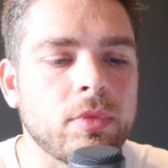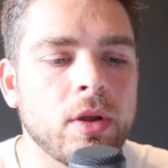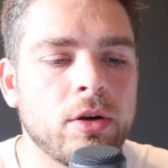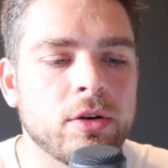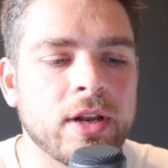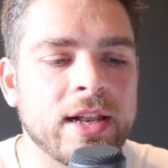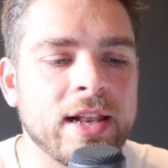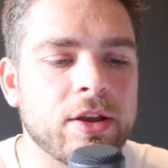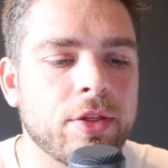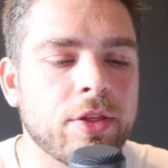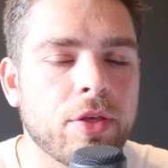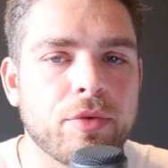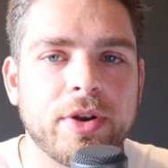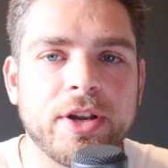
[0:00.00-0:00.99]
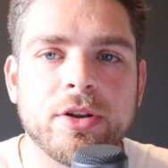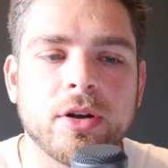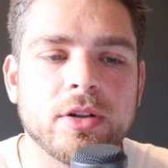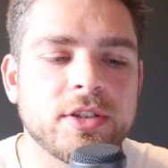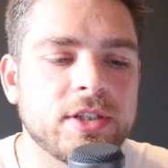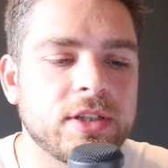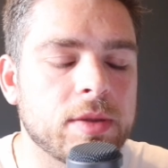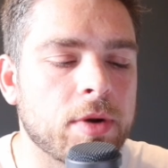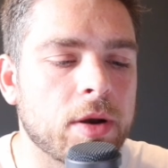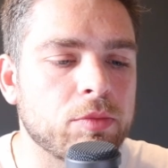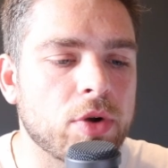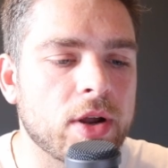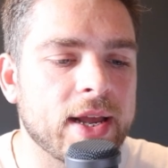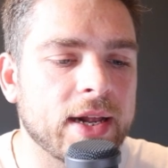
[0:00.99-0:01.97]
I'm going to click on the three dots in the
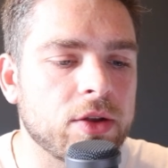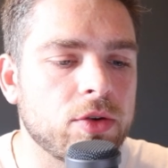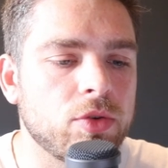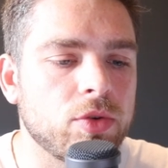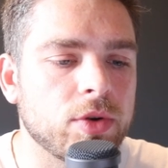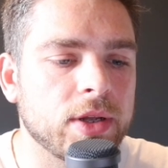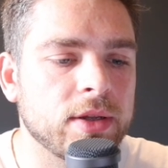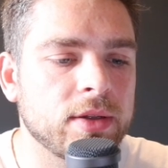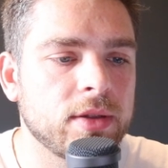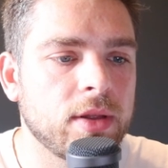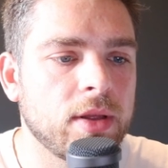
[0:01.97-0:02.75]
bottom right hand corner.